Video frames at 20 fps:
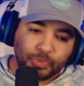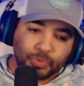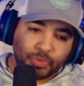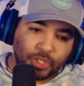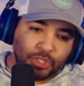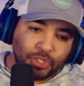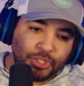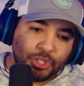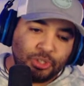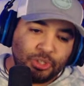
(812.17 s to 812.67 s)

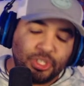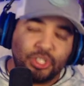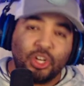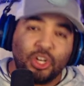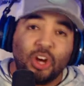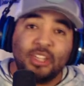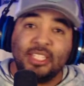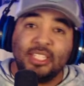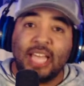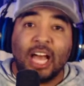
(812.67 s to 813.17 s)
So
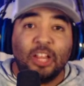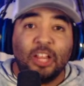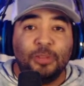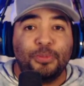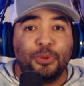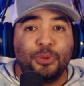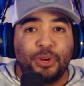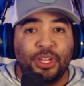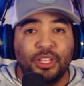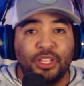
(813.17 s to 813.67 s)
start
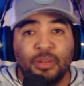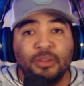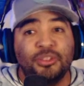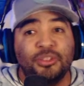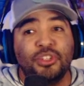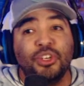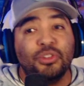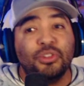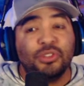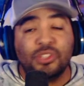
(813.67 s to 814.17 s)
teleporting. Number
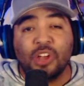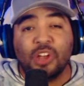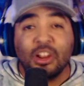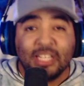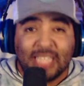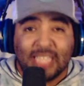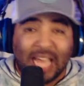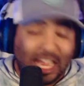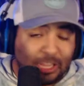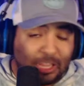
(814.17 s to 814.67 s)
two,
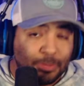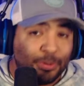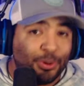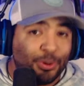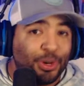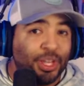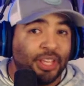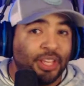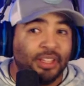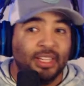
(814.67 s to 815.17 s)
start
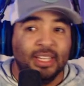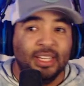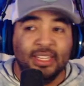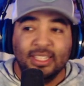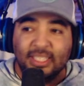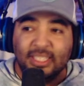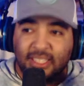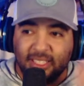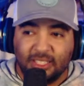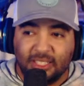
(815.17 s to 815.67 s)
teleporting.
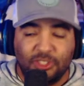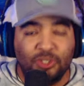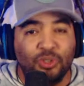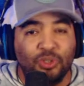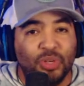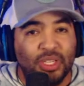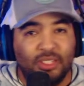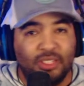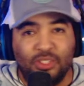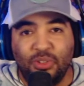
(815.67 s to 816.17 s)

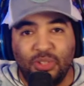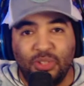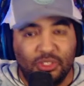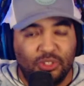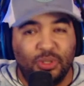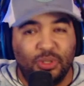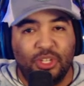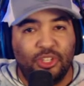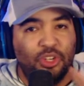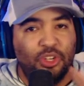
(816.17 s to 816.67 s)
Do it, do it,
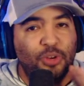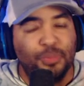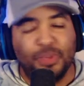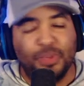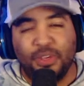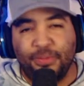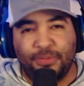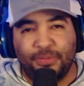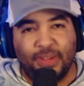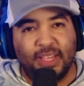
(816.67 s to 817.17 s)
do it. Don't
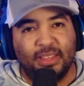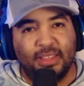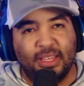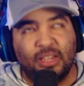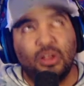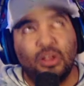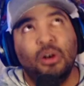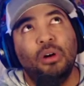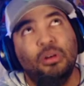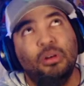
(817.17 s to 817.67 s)
be afraid,
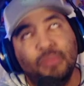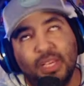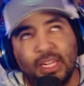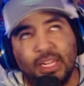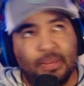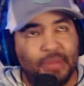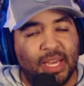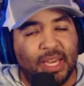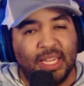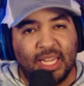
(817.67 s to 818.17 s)
like, oh man,
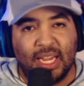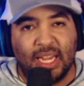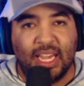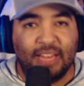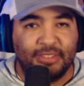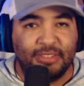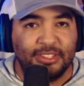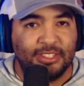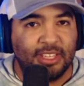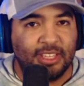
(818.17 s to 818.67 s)
I might not
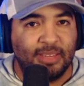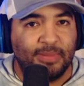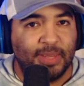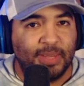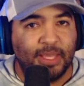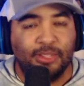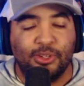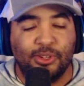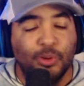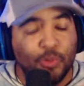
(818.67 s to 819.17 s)
have a
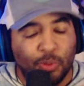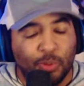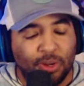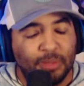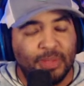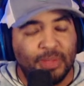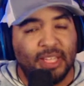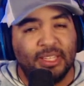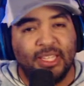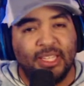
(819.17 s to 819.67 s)
TV. Don't worry
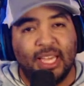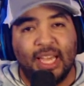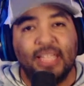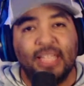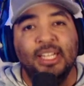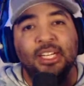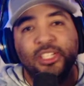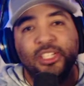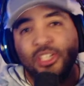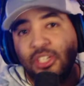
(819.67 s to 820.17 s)
about that.
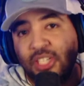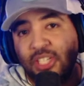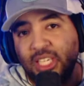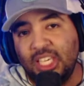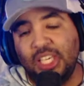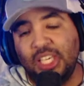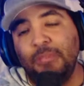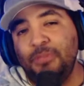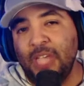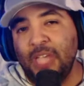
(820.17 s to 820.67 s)
Just
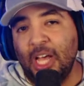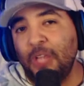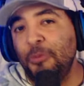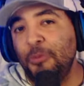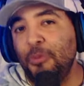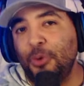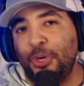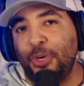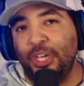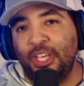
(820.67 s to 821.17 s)
keep
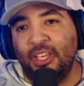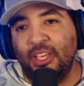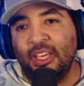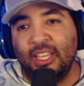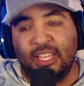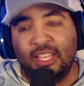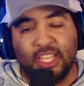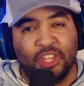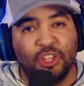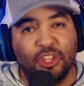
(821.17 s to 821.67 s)
teleporting
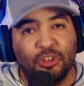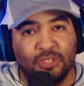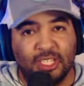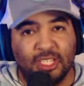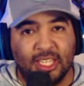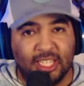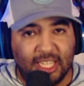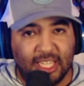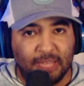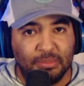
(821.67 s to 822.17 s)
and get those
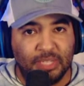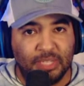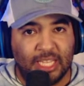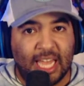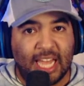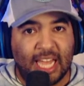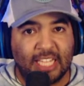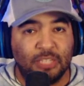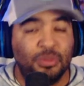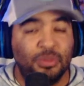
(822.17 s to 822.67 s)
condemned
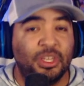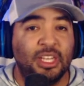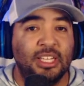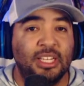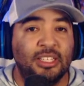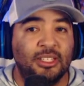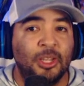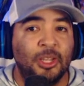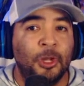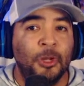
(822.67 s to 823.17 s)
stacks,
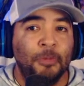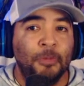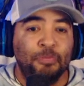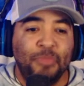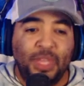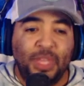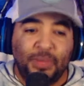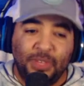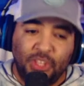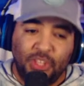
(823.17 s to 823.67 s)
because
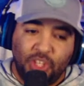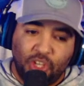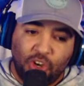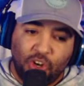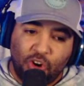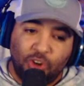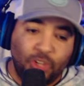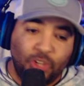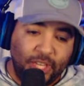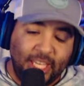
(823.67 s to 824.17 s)
maybe the
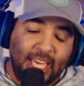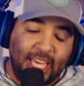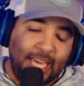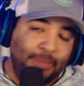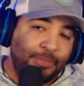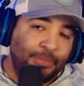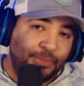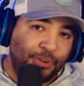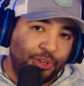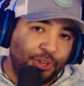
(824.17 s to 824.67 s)
early
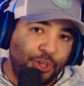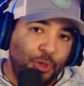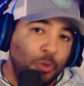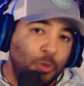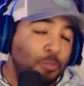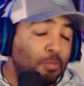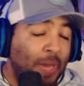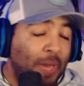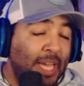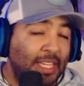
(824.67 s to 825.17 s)
game for
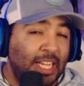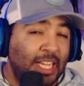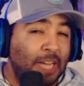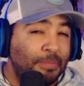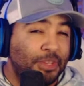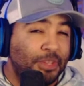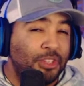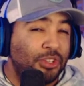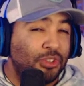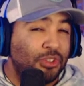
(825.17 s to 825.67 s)
you might
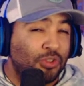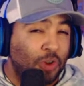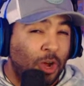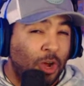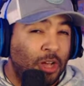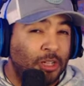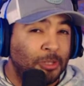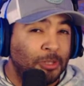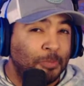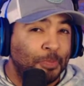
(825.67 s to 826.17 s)
not be
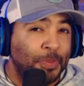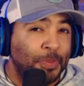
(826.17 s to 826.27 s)
strong,